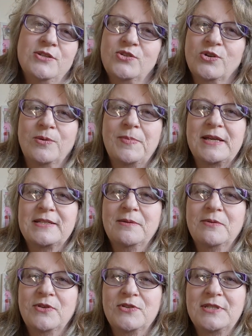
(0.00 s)
talk about
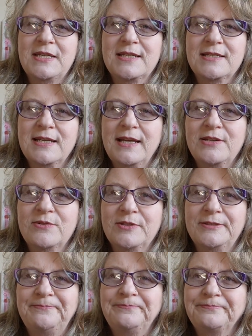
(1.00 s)
some of those things later
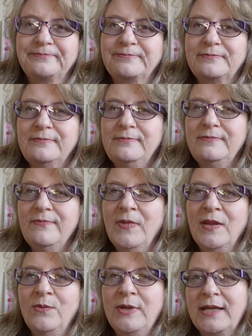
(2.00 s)
on
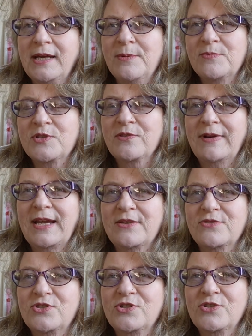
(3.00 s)
when it comes
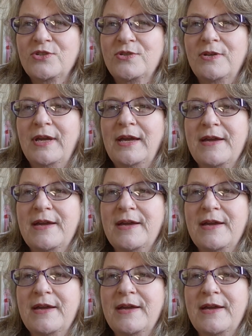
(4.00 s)
around to